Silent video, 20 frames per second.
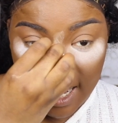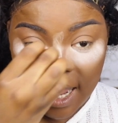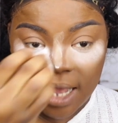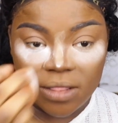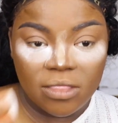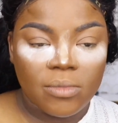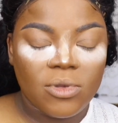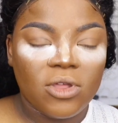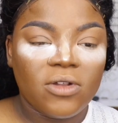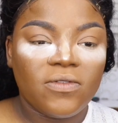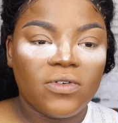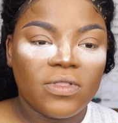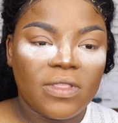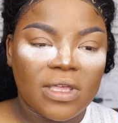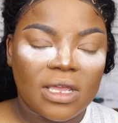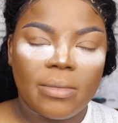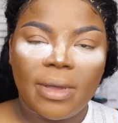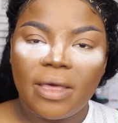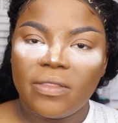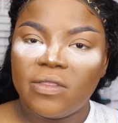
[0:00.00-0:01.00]
And the beautiful
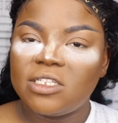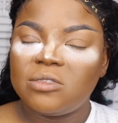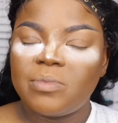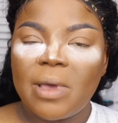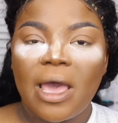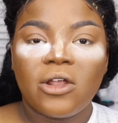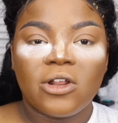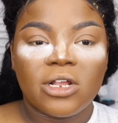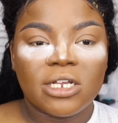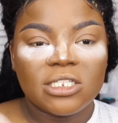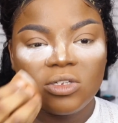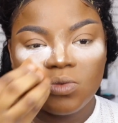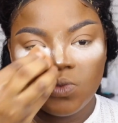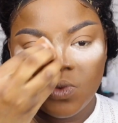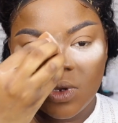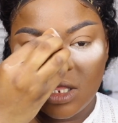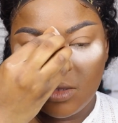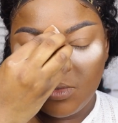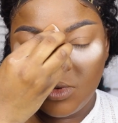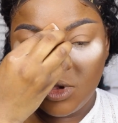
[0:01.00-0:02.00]
thing about this powder, it's a
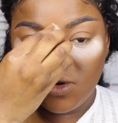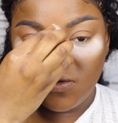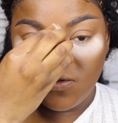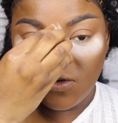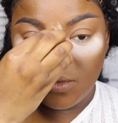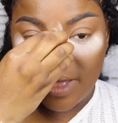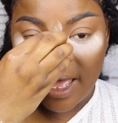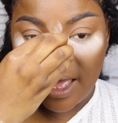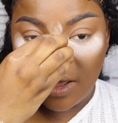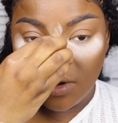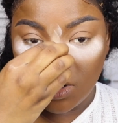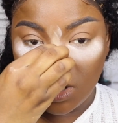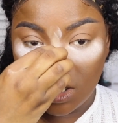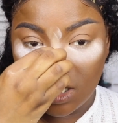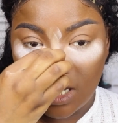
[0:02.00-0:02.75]
really beautiful powder.